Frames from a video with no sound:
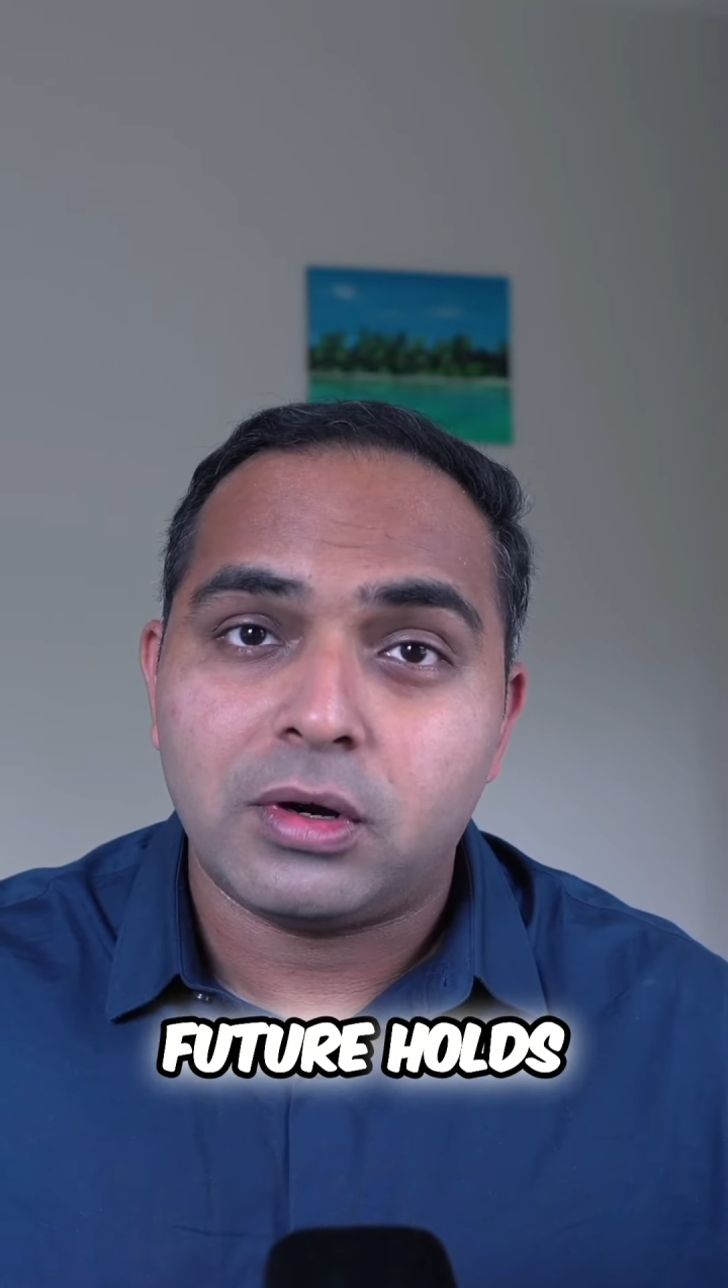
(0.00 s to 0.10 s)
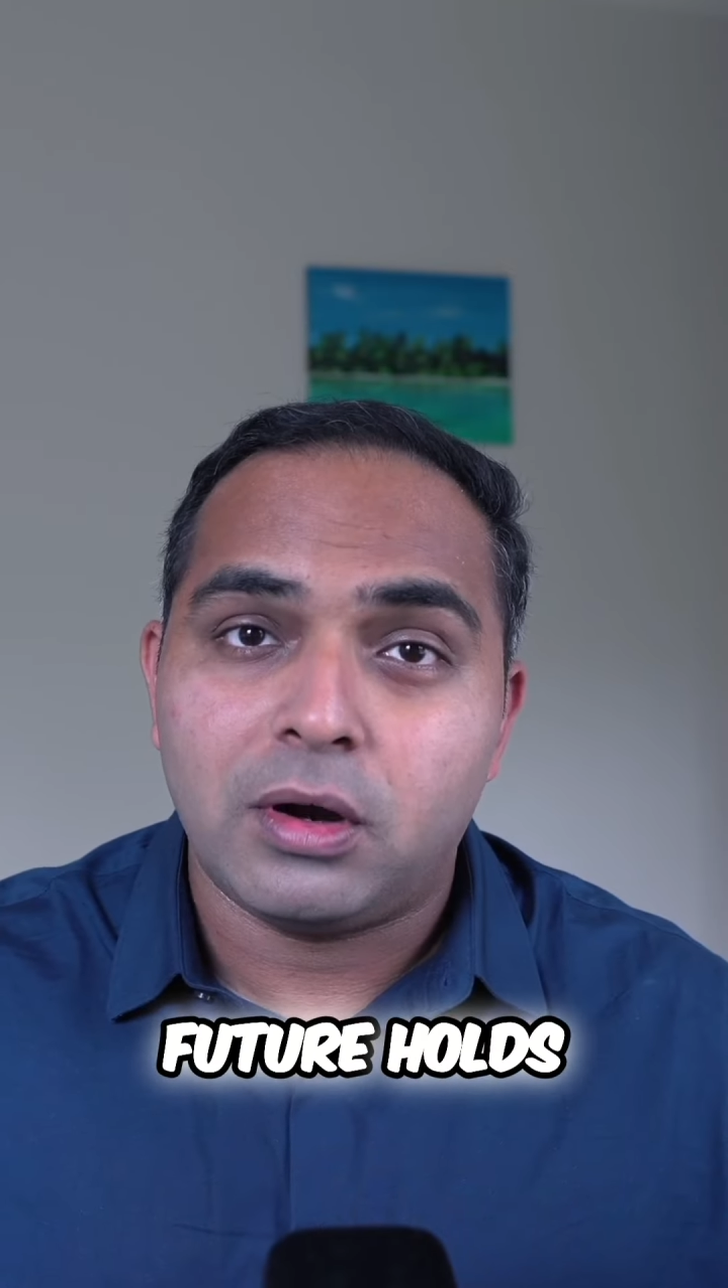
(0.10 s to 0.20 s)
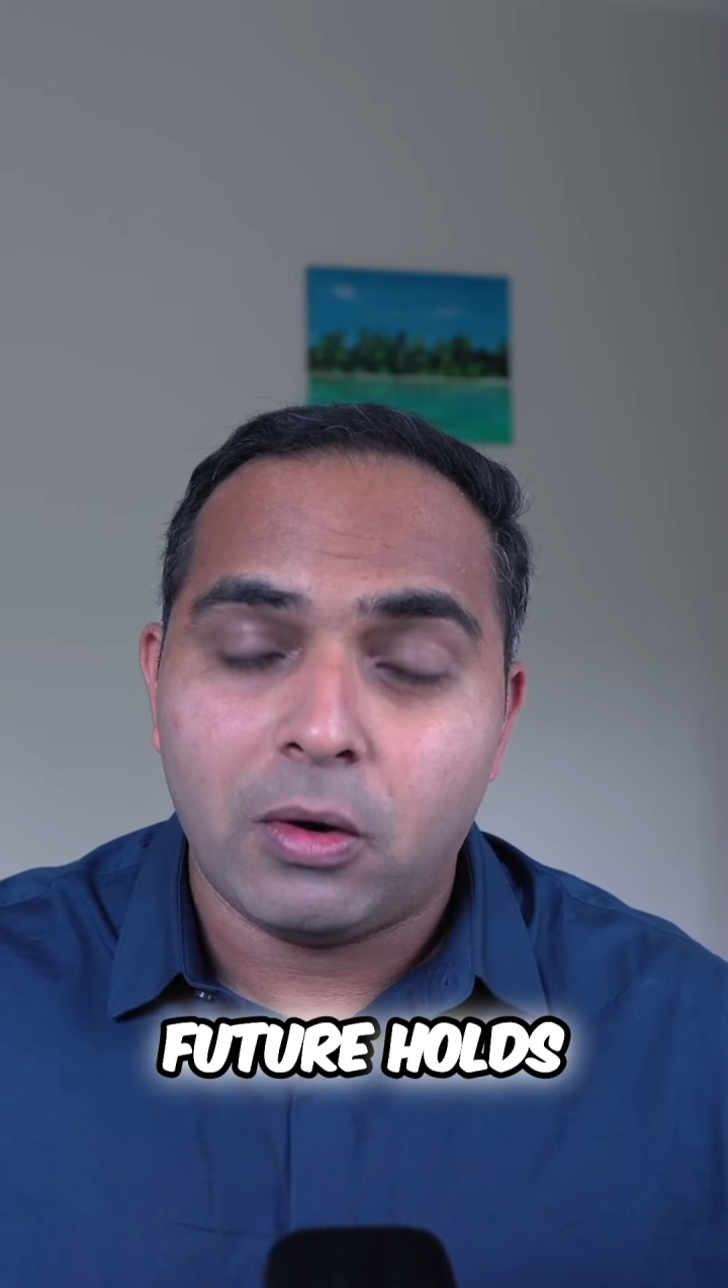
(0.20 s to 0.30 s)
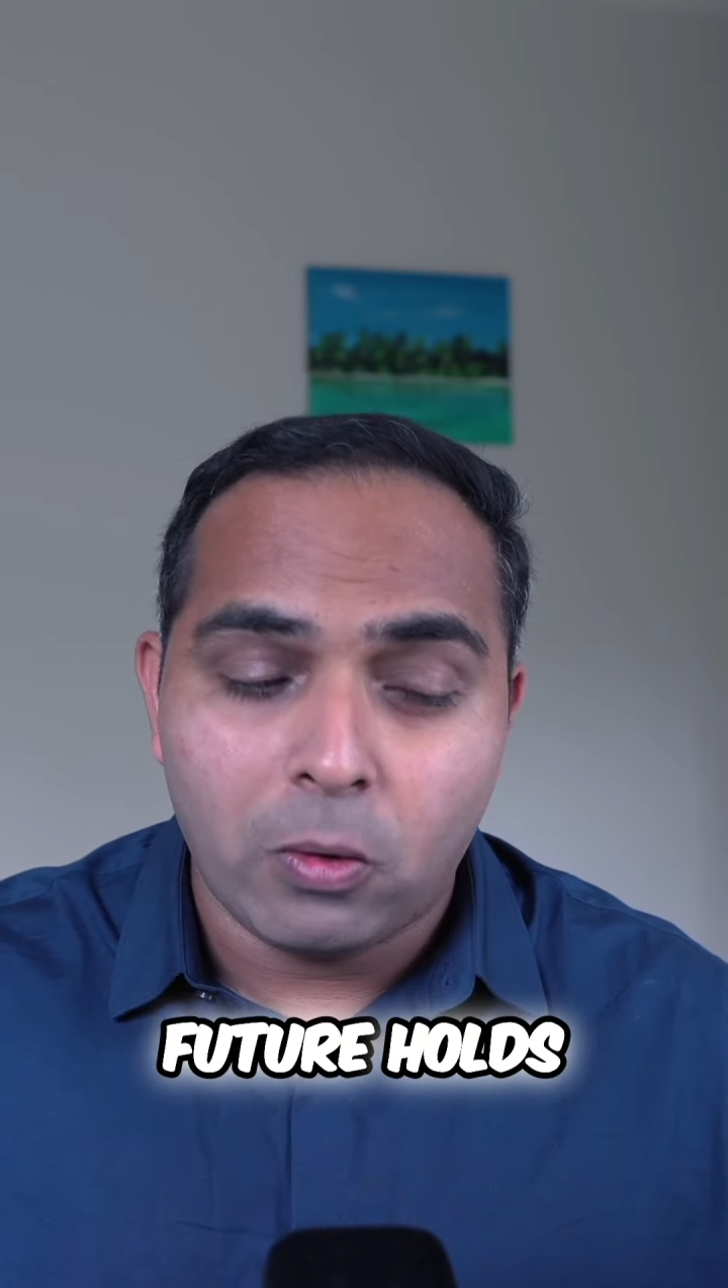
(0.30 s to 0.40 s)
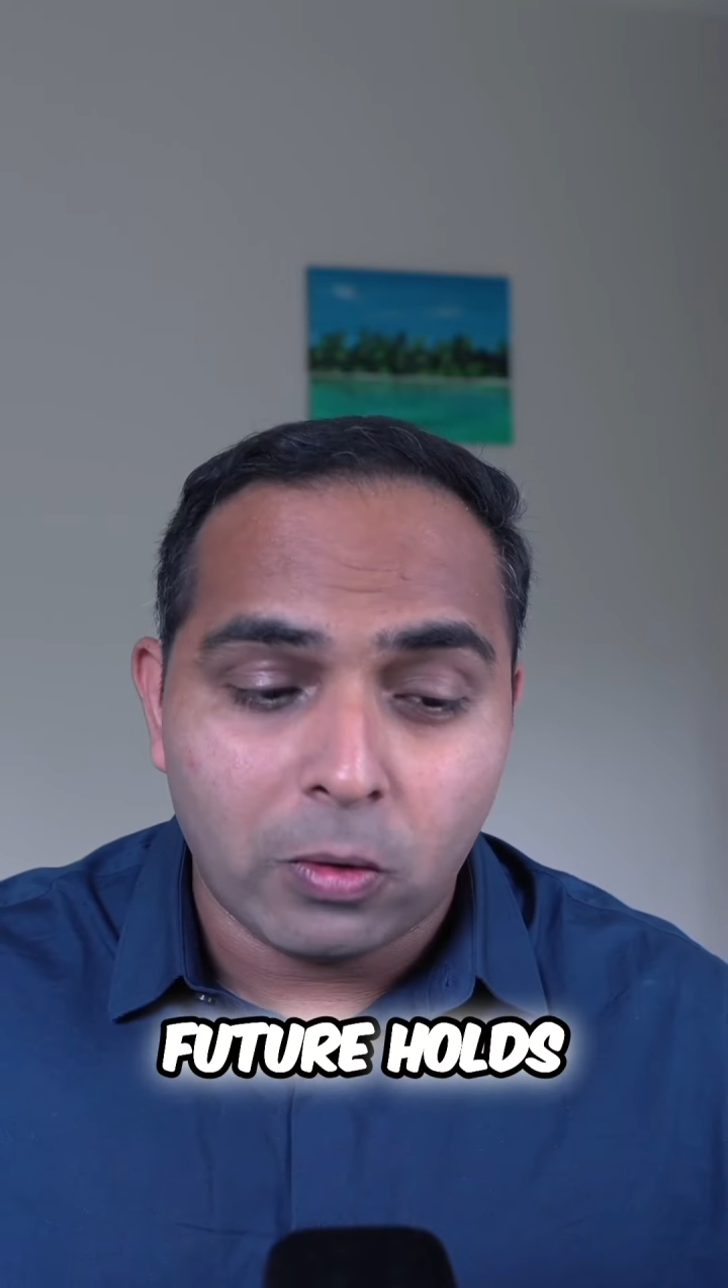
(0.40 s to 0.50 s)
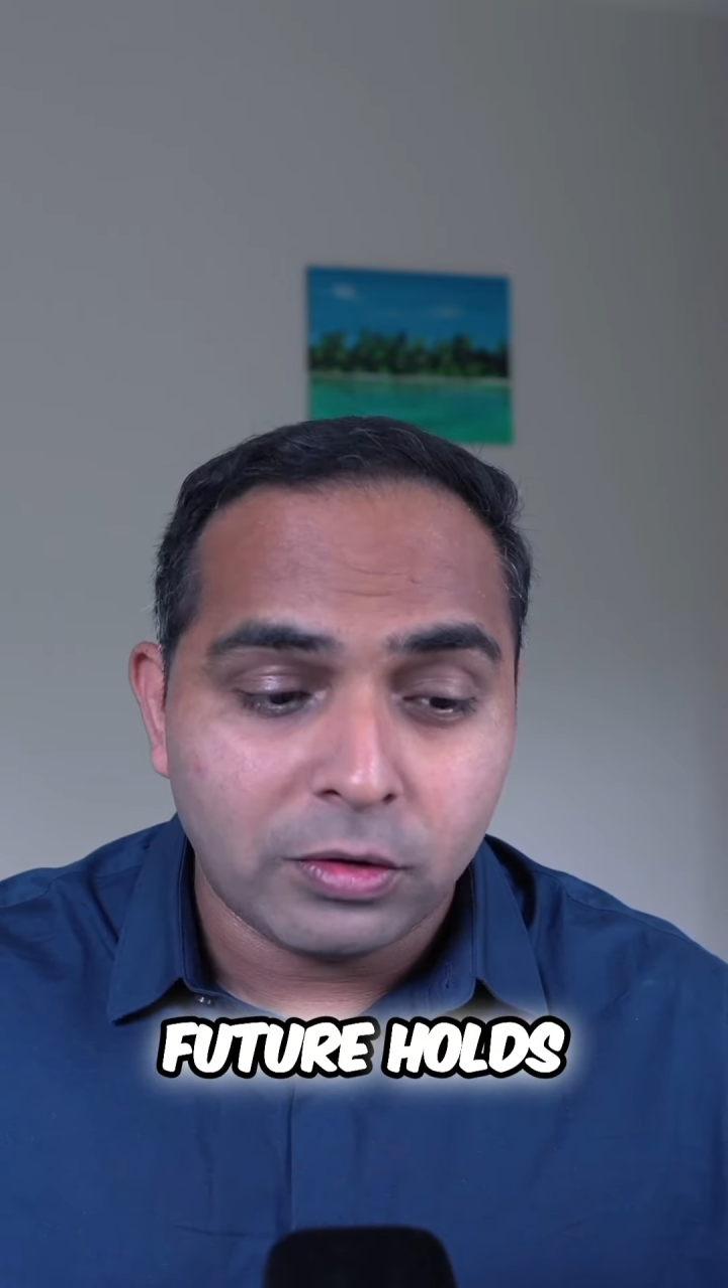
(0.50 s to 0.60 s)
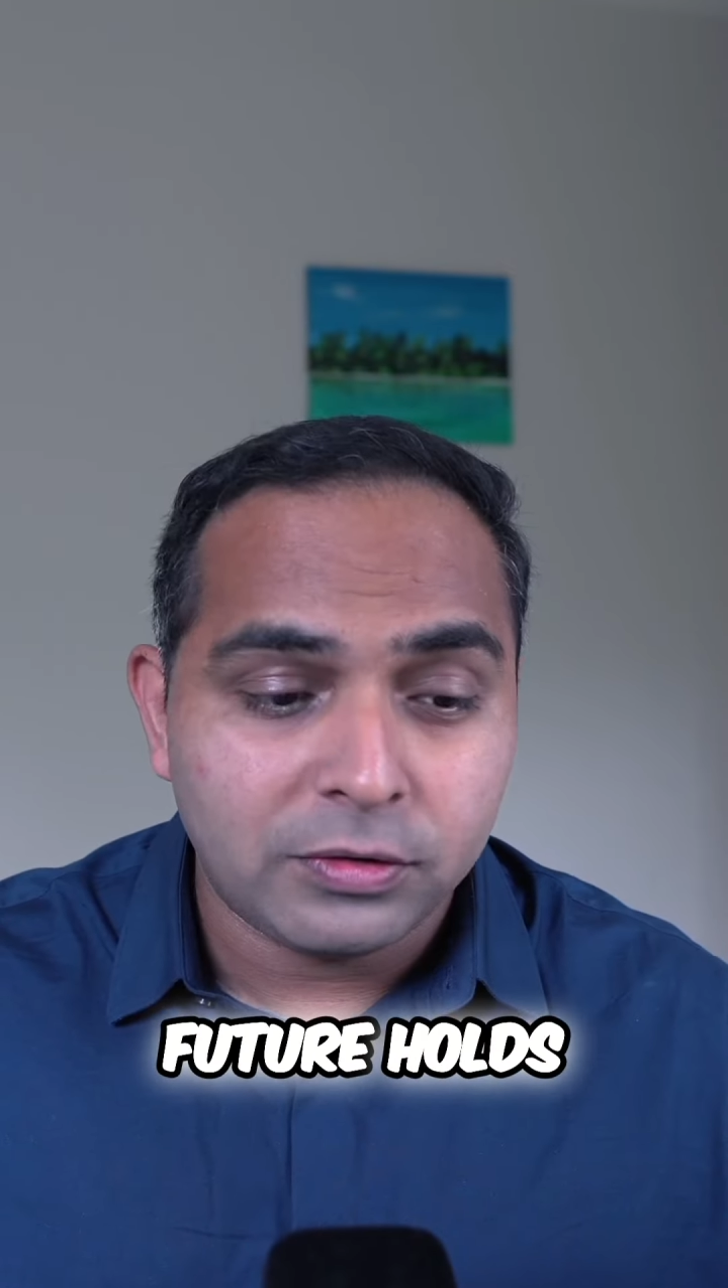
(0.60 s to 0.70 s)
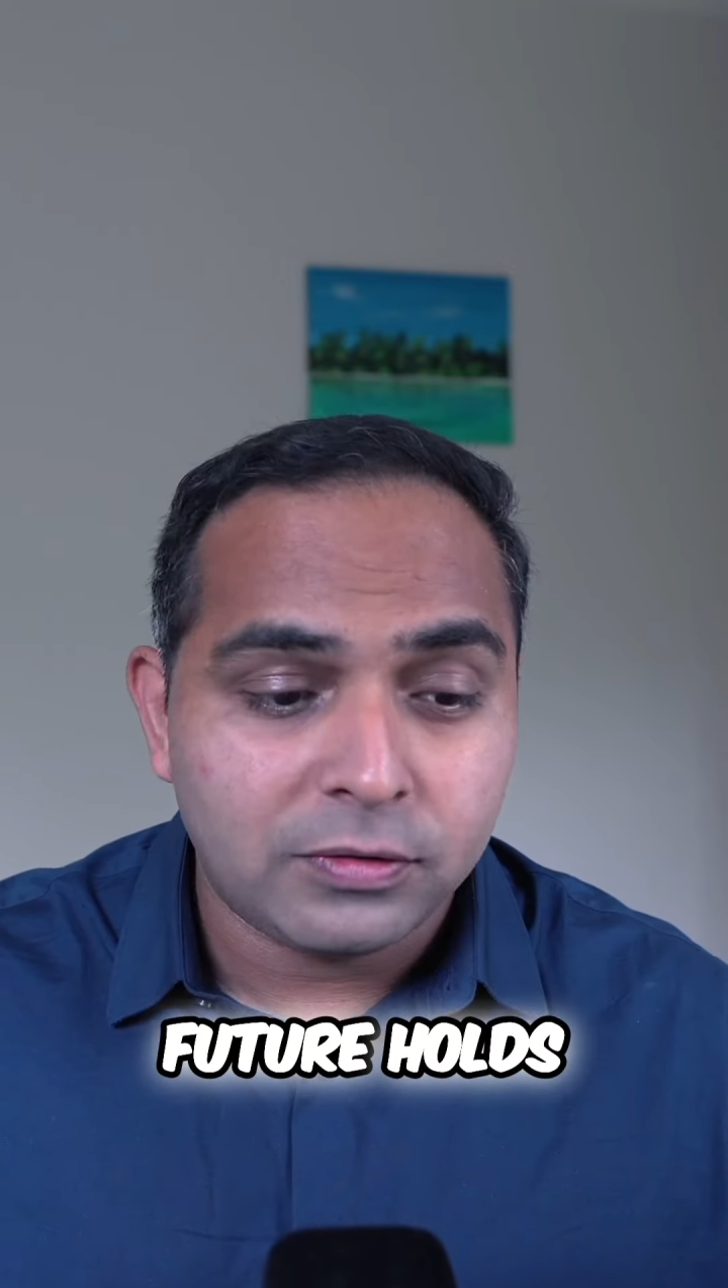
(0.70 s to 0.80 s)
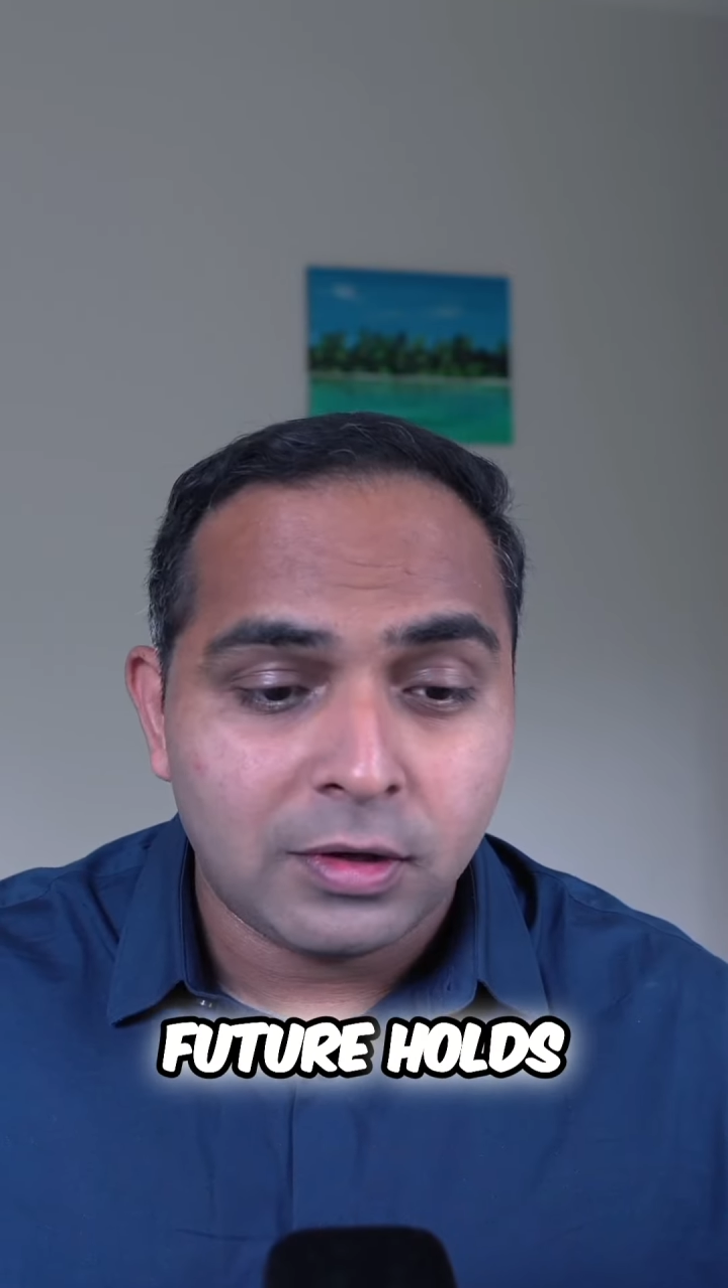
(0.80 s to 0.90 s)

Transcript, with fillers: holds.